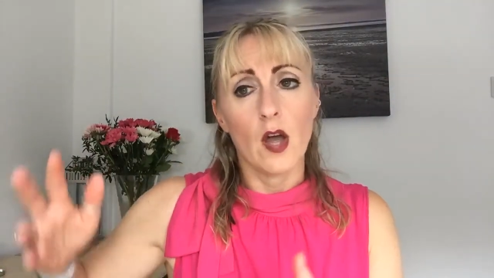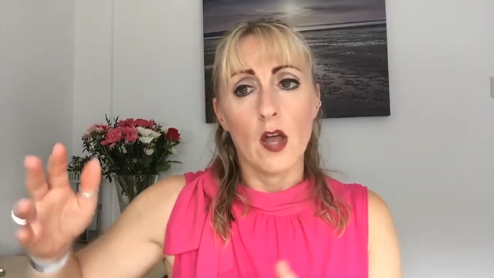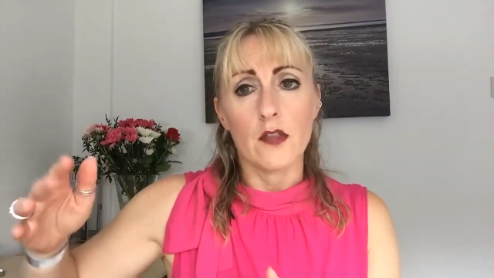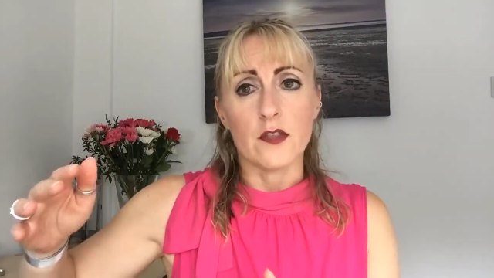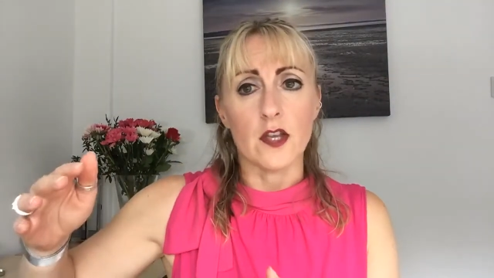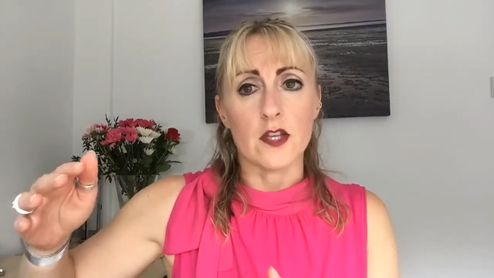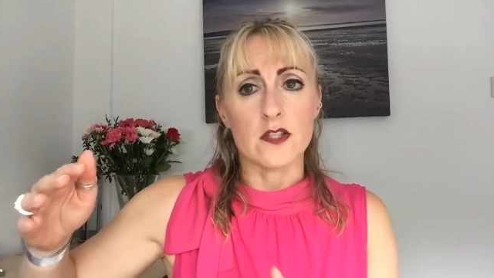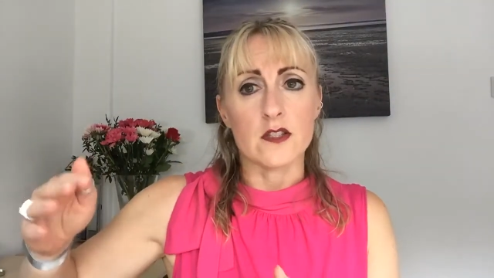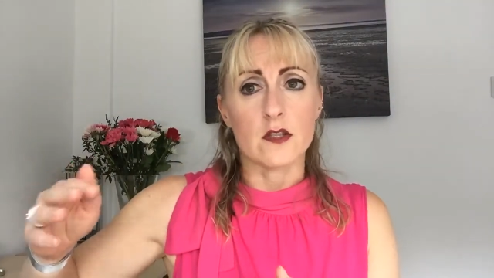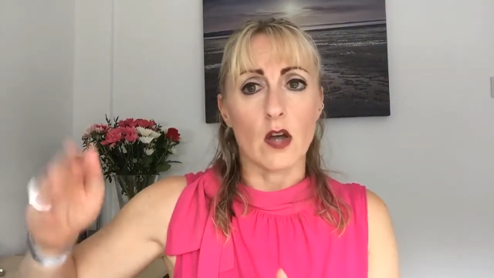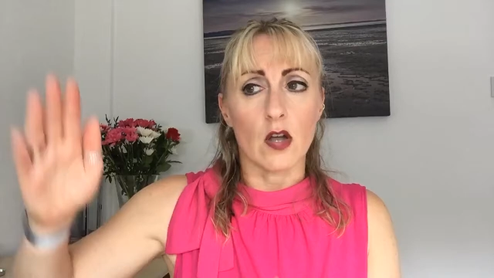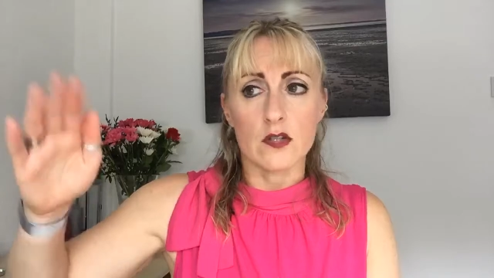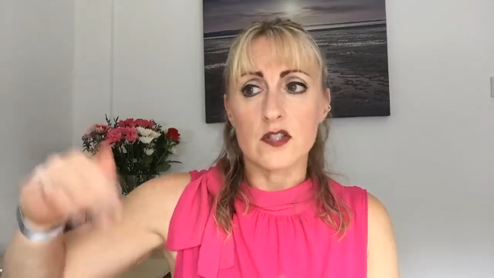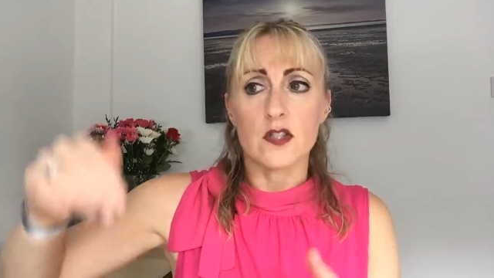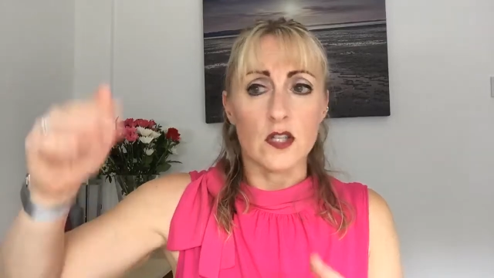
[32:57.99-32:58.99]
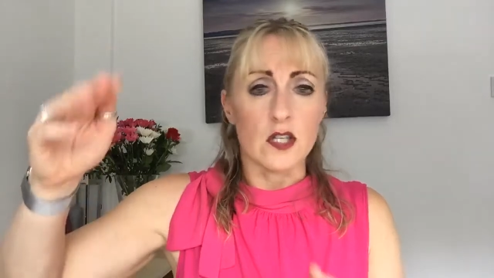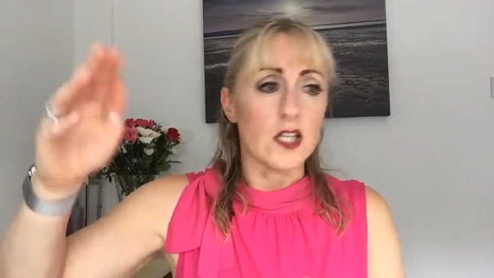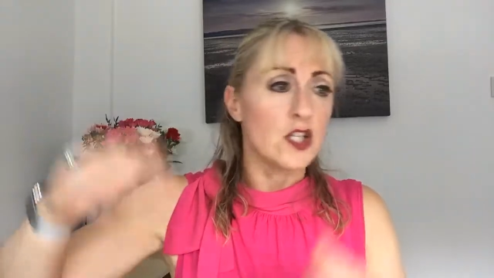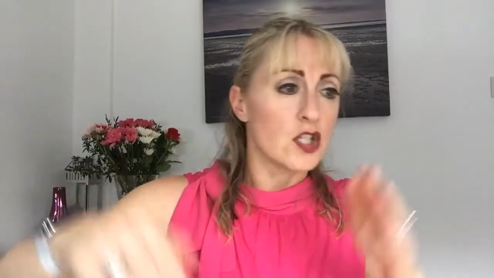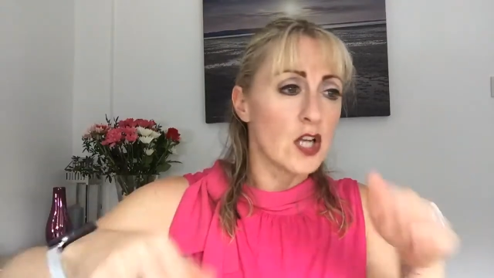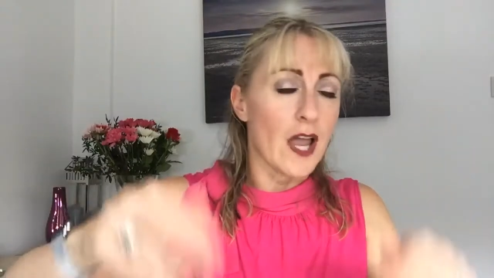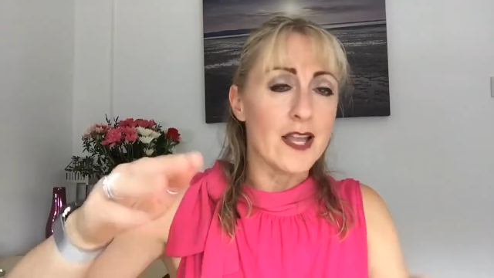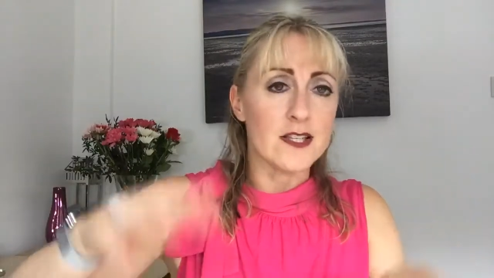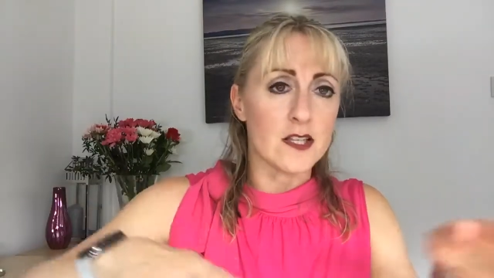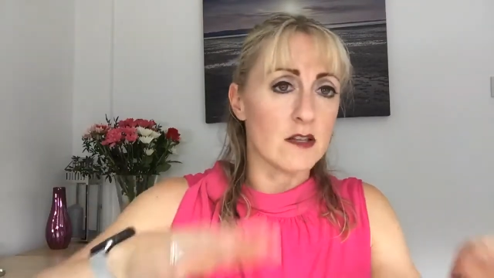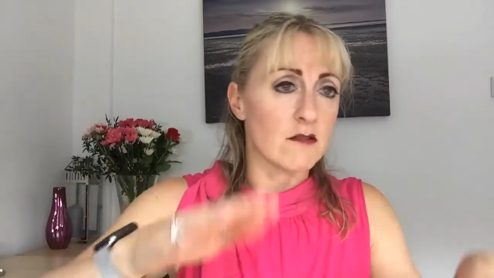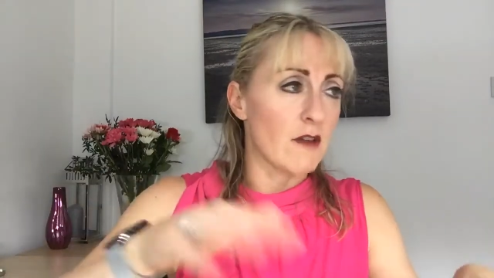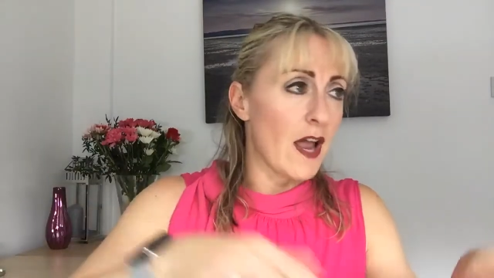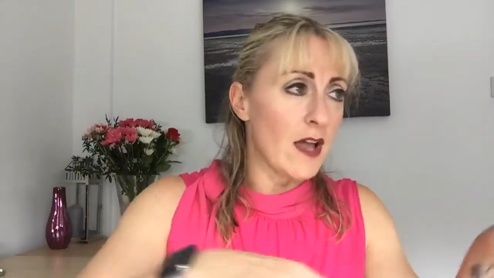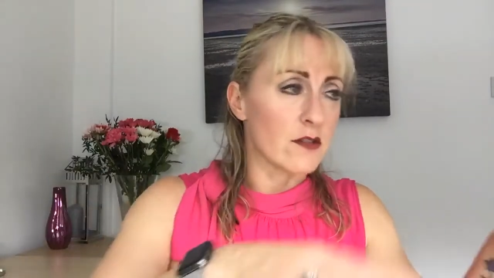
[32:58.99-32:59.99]
that's constantly chasing
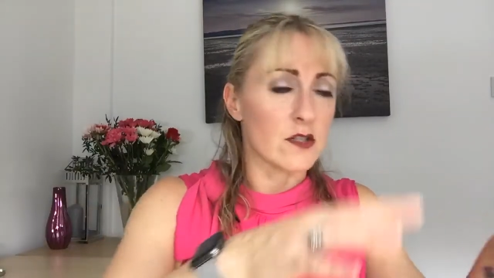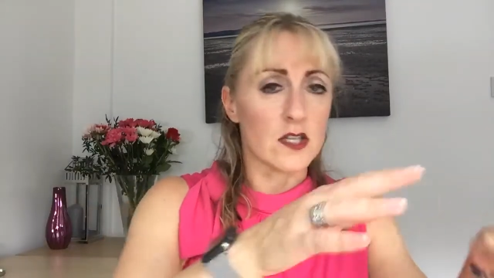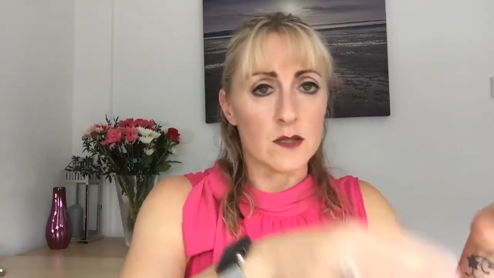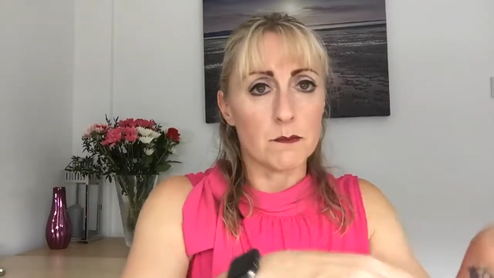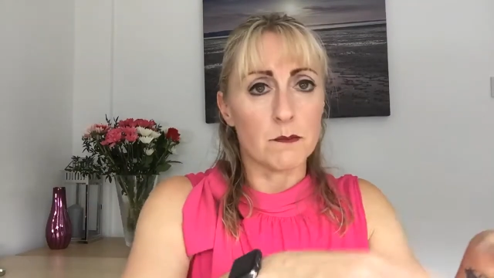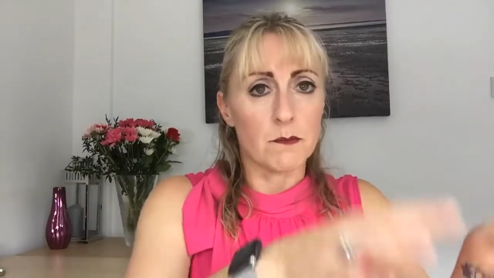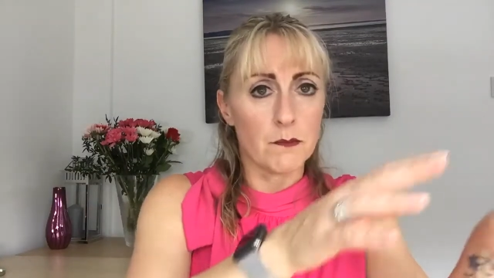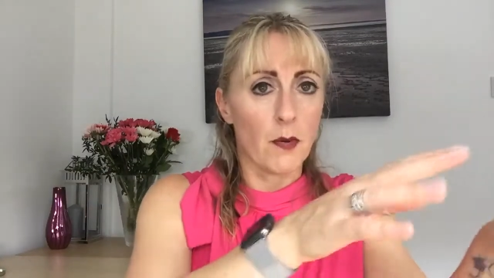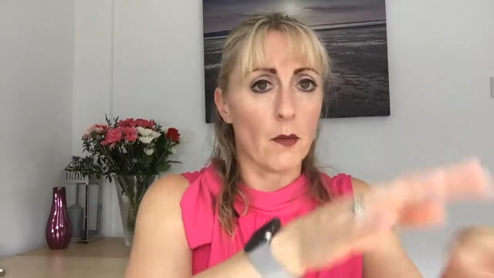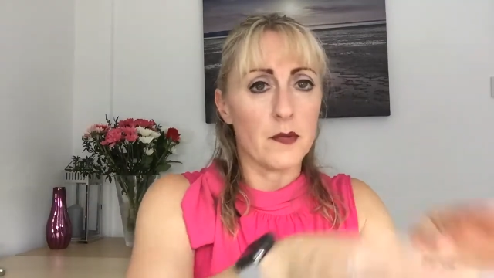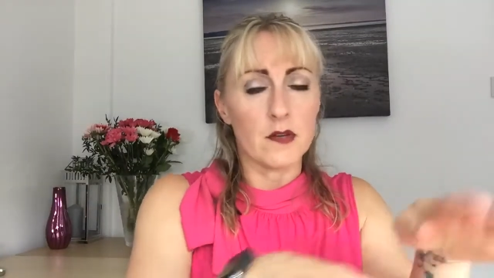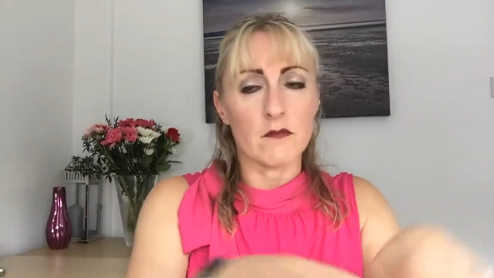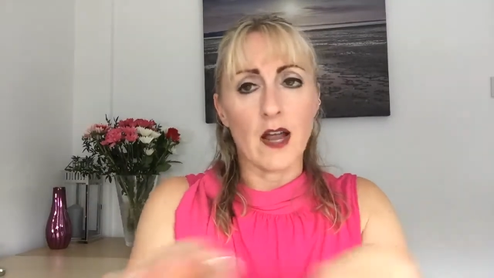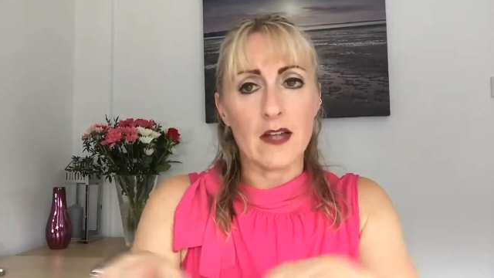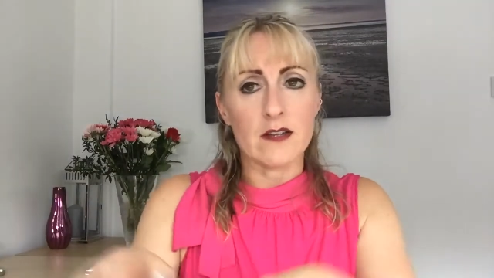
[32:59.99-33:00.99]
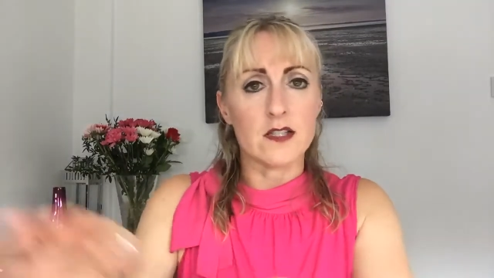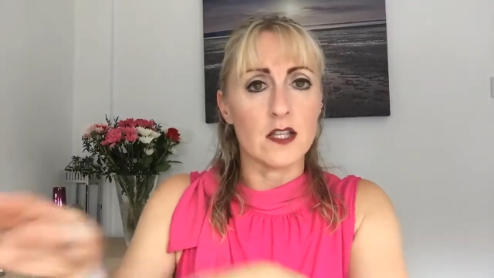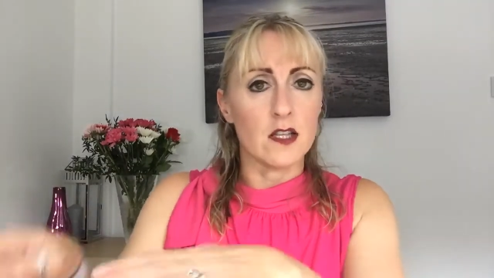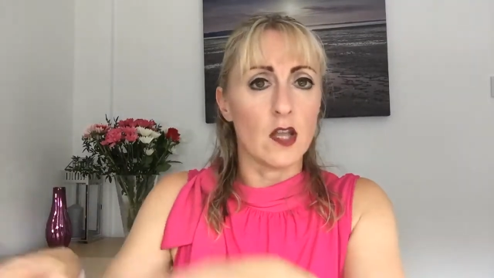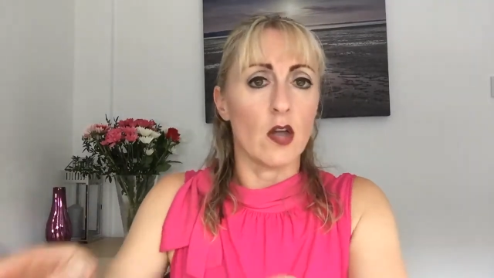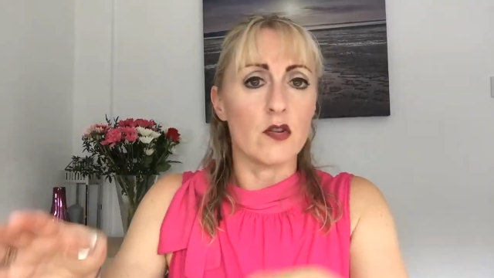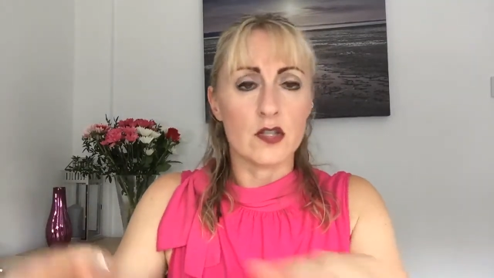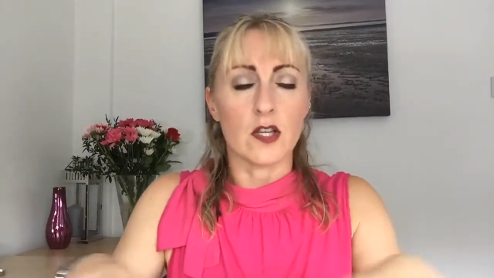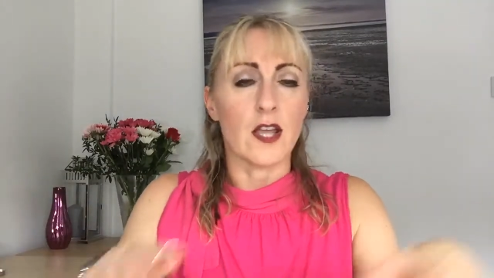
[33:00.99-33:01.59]
around and it's bobbing around in the ocean,